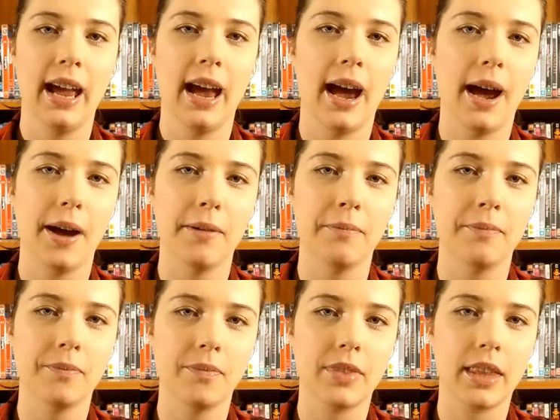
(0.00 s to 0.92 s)

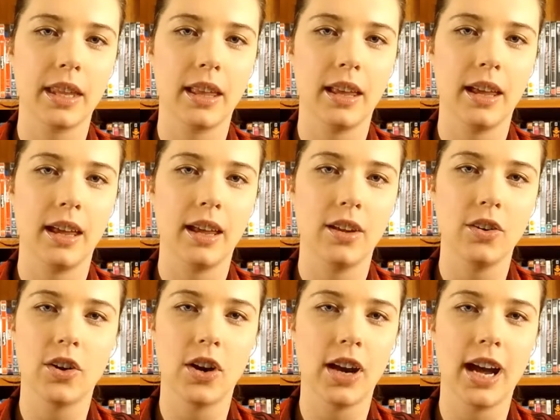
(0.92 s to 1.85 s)
you
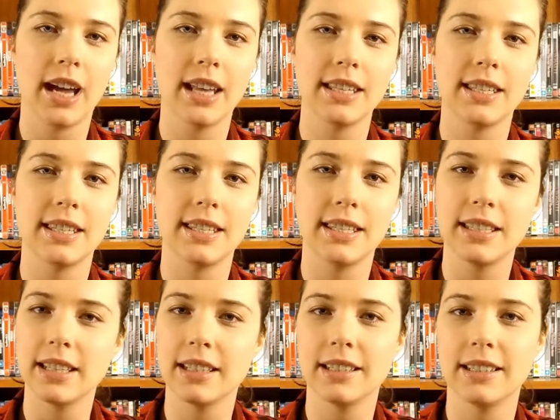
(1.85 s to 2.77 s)
know, I
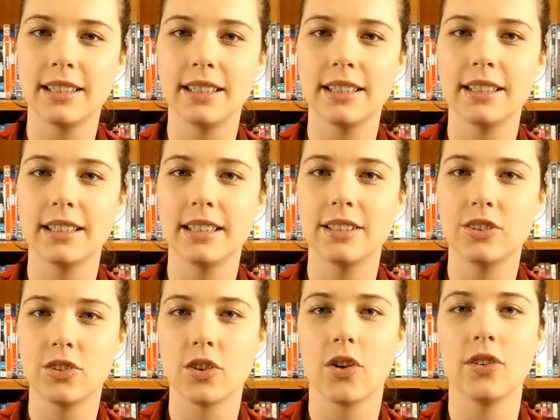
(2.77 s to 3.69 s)
still
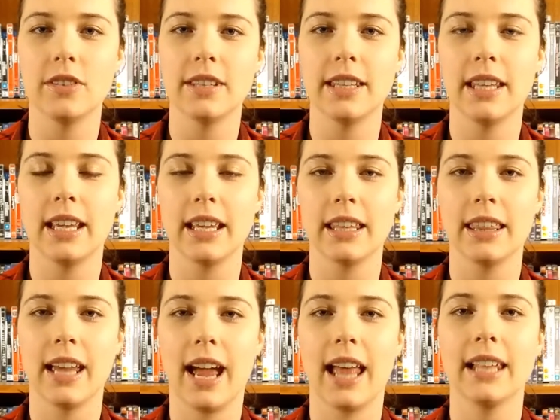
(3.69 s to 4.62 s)
don't think
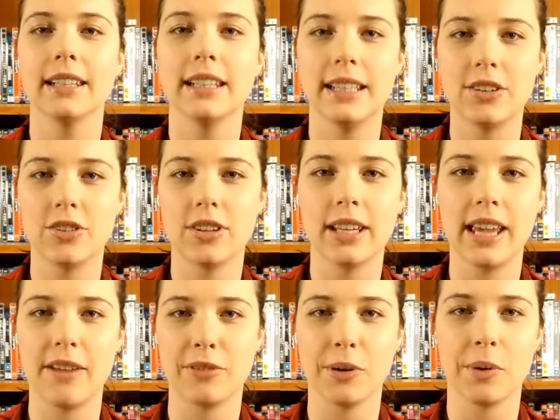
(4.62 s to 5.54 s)
that literally
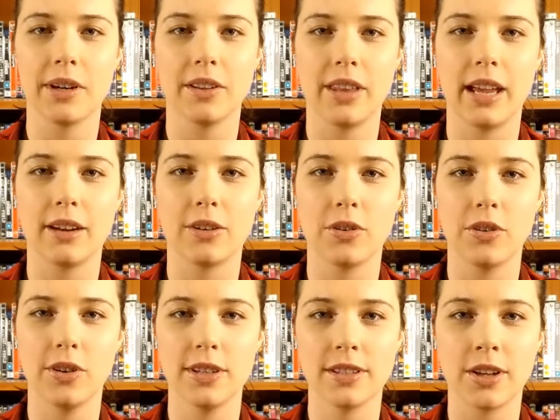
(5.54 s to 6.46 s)
everyone on that
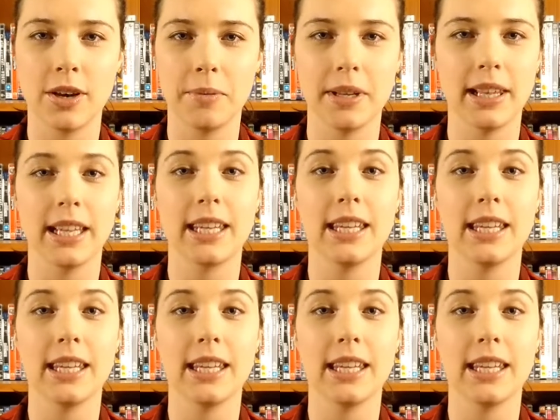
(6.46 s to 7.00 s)
crew is going to be like,